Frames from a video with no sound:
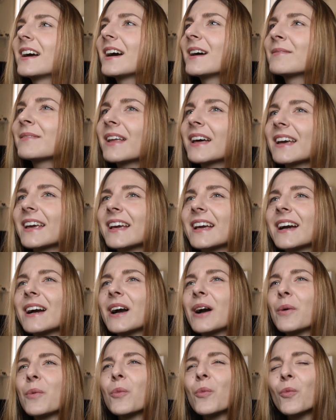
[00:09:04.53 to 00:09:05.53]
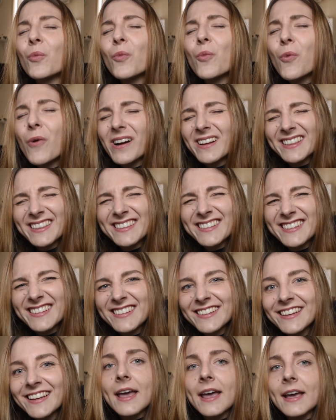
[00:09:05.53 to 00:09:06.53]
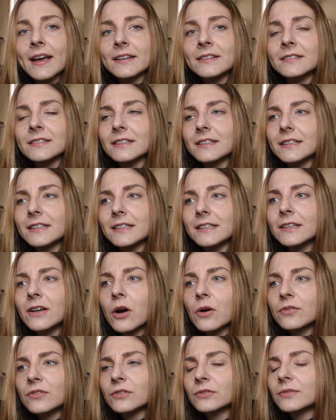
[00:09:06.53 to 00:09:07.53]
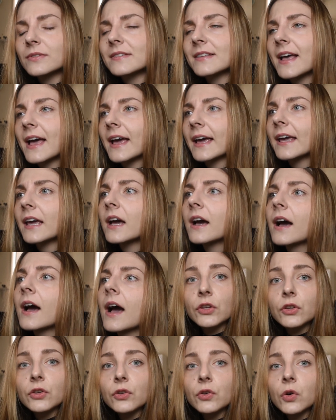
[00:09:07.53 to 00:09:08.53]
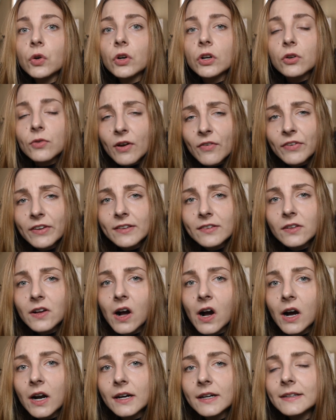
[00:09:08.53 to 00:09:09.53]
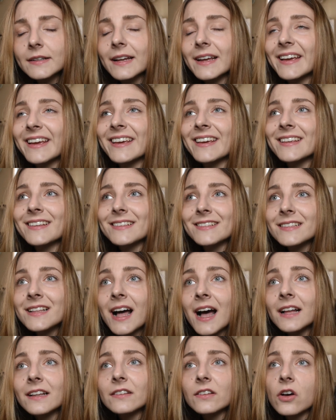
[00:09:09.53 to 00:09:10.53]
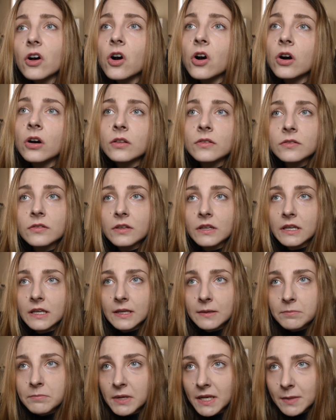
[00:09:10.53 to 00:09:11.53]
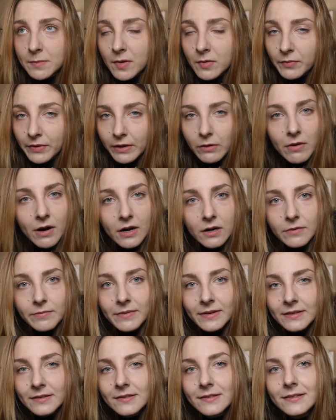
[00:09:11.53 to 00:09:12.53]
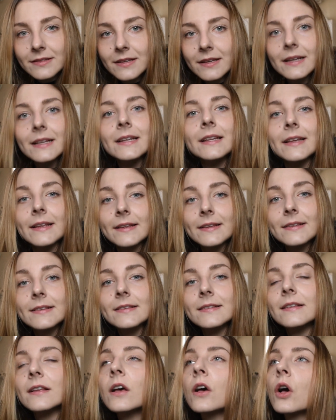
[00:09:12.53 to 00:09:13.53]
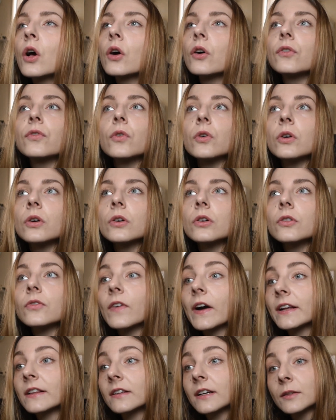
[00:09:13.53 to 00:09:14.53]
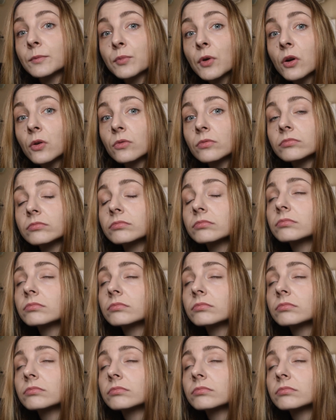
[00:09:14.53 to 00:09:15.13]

I'm like, what? And he goes on to say, your graphics card is not on the minimum requirements list for Final Cut Pro.